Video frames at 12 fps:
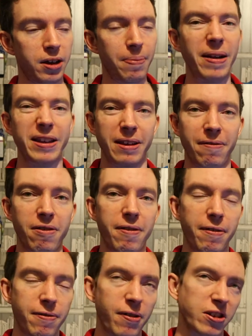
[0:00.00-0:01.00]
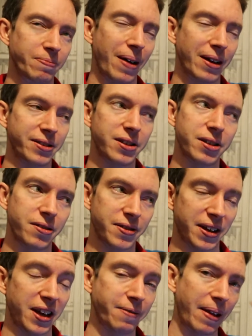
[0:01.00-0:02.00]
basically reverts back to
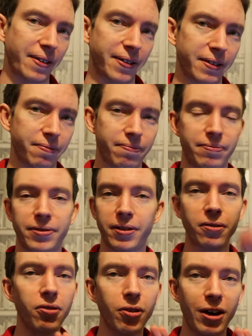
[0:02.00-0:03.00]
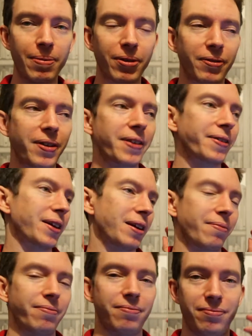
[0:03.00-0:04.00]
using expenses. Do not quote me on this, I
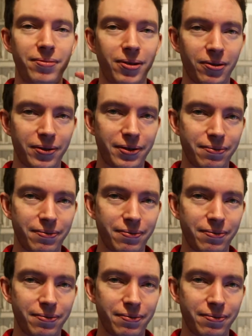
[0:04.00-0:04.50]
am not